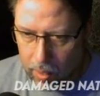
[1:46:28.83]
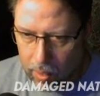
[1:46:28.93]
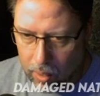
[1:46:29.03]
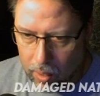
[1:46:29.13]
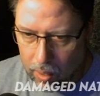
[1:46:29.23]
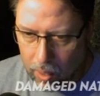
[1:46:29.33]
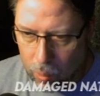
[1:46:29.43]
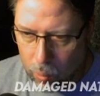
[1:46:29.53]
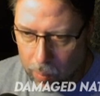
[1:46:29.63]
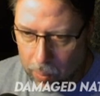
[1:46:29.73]
We got
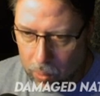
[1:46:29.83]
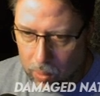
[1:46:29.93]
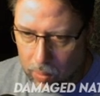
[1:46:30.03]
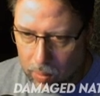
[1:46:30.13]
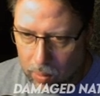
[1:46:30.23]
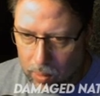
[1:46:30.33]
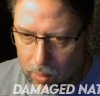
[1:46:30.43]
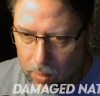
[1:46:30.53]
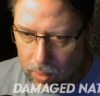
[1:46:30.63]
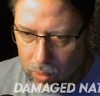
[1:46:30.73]
Ripper, which is an
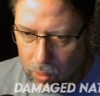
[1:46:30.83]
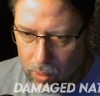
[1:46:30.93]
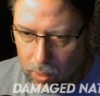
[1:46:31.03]
interesting.